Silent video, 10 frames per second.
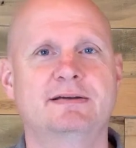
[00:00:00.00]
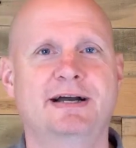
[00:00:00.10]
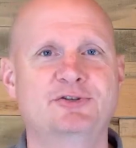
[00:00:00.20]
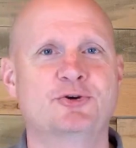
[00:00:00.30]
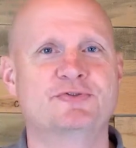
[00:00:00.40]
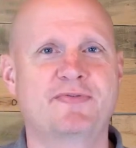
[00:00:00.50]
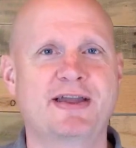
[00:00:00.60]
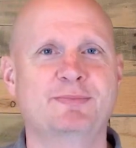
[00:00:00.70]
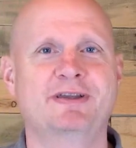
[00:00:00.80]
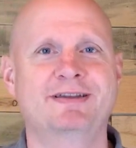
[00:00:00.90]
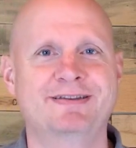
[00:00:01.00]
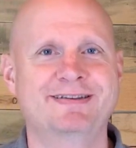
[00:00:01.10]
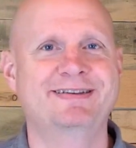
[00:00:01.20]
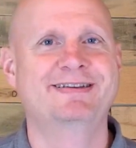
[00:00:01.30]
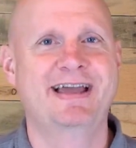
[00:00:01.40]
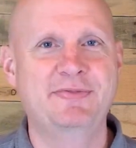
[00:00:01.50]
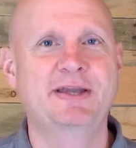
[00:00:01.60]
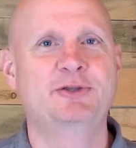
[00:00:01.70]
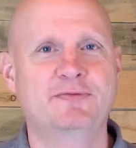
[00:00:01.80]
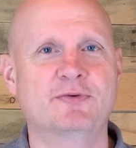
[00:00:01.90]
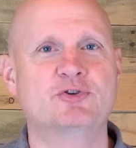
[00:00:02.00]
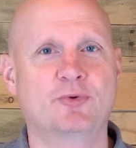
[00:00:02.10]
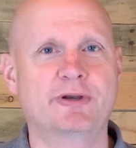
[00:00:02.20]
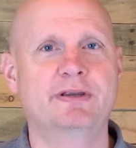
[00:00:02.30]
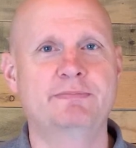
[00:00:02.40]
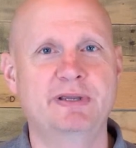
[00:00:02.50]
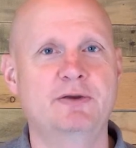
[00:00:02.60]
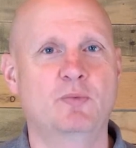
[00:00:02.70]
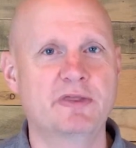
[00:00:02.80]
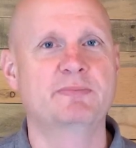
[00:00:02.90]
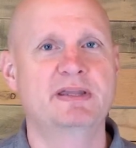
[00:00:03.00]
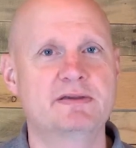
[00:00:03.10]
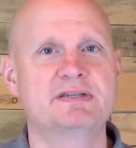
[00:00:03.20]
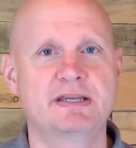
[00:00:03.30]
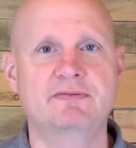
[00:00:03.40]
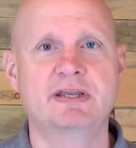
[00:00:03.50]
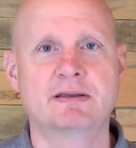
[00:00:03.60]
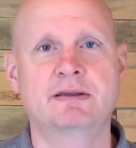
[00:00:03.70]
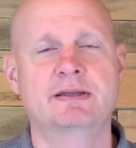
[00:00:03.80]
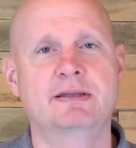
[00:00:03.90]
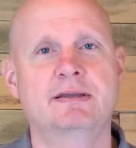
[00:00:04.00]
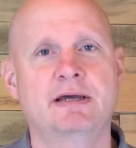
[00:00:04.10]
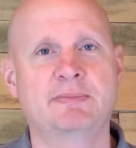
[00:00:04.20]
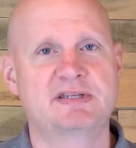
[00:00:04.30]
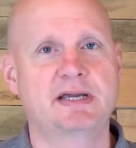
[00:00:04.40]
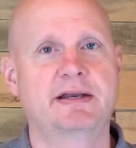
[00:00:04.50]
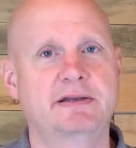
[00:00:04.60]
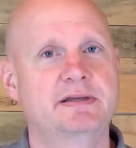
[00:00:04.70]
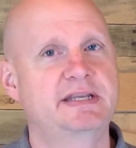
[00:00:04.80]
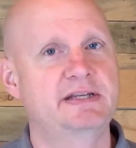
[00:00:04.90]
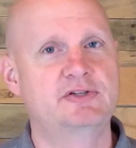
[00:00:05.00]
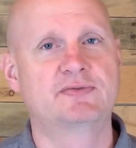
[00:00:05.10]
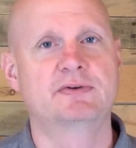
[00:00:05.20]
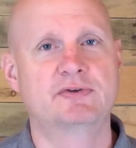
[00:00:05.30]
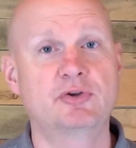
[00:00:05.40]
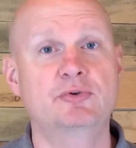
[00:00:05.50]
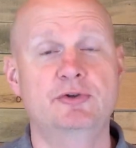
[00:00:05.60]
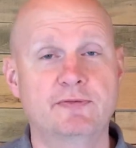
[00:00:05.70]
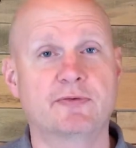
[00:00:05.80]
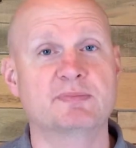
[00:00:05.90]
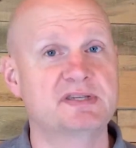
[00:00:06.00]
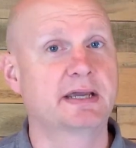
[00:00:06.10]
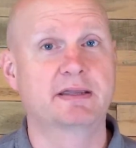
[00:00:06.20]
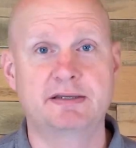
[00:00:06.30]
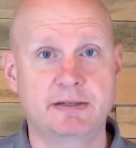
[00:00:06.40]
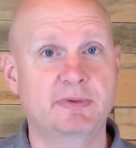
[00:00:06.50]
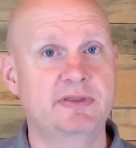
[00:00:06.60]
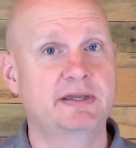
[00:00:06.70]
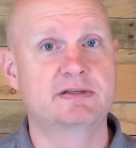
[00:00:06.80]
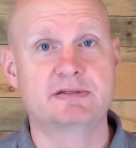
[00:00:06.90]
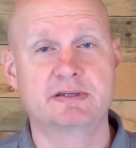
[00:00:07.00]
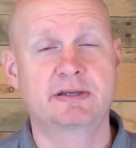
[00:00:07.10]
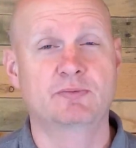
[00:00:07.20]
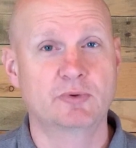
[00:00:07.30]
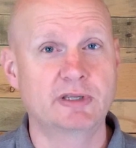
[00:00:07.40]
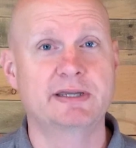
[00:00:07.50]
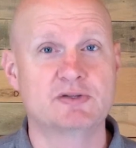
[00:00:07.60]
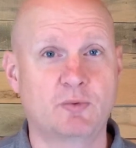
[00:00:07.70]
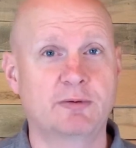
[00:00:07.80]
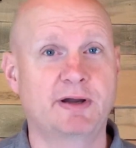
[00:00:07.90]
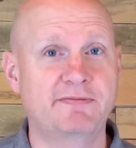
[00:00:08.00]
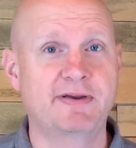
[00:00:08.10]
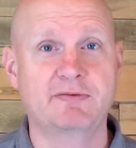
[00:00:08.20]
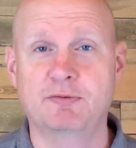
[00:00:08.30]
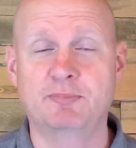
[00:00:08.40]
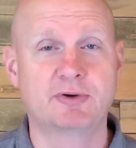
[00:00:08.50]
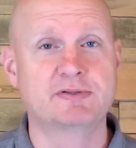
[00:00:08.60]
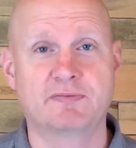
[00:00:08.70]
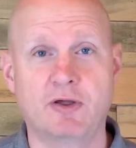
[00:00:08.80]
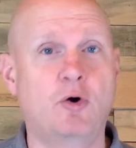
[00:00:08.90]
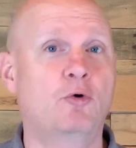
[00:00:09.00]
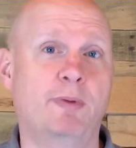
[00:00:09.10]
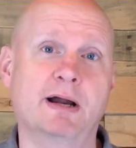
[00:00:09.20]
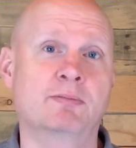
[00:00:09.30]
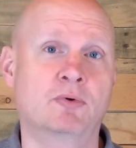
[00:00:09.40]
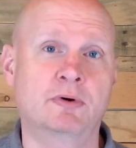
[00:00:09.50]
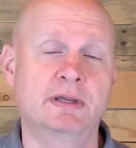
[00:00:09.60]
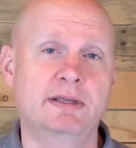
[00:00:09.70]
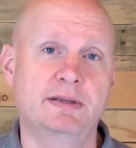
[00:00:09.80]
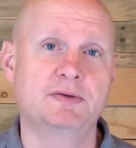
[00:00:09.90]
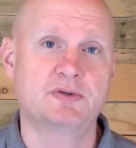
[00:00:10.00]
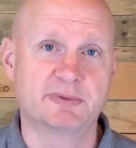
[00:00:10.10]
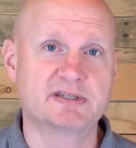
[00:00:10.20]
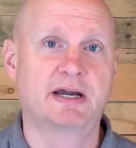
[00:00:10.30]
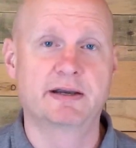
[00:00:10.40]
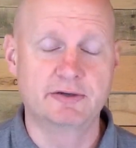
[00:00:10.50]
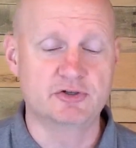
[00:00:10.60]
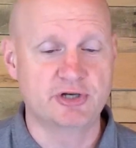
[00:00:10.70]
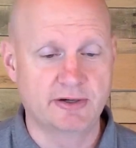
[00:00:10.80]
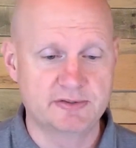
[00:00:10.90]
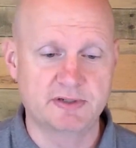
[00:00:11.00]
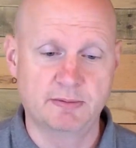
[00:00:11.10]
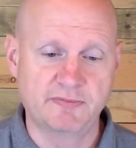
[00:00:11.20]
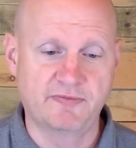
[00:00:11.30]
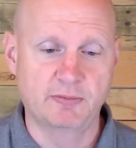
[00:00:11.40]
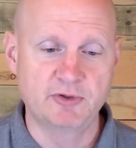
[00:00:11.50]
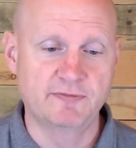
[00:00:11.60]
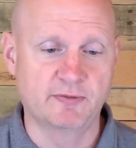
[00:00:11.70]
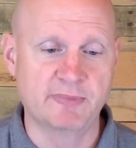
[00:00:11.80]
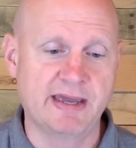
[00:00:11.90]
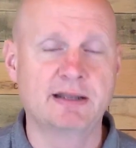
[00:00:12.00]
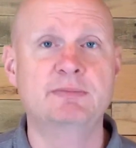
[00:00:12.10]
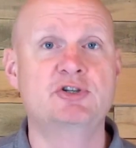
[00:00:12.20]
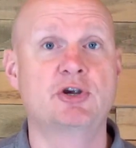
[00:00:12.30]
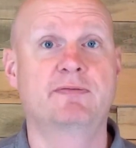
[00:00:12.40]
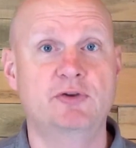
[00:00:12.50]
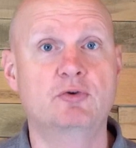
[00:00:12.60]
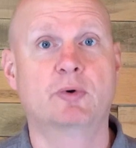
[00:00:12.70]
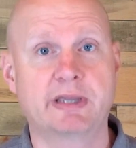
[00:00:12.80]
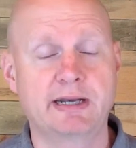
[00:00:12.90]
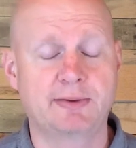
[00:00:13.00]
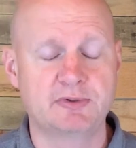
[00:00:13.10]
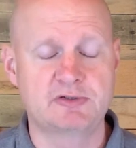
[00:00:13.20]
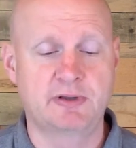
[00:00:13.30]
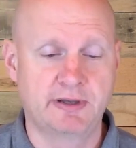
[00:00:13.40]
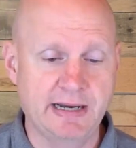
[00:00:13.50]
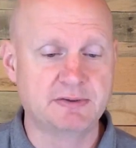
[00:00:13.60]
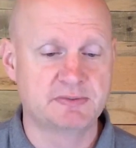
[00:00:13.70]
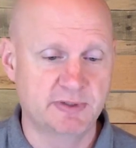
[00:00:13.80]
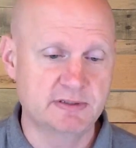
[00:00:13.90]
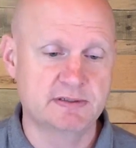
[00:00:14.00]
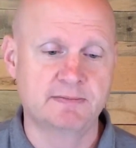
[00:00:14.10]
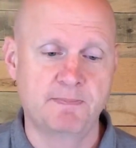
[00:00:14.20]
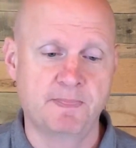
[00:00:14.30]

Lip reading: Hi, church family. Hey, thank you for joining, being with me this evening. I'm excited to teach to you from 2 Timothy. It really is one of my favorite books of the whole Bible. So I'm excited to share some from you from that. Let me share a few quick announcements.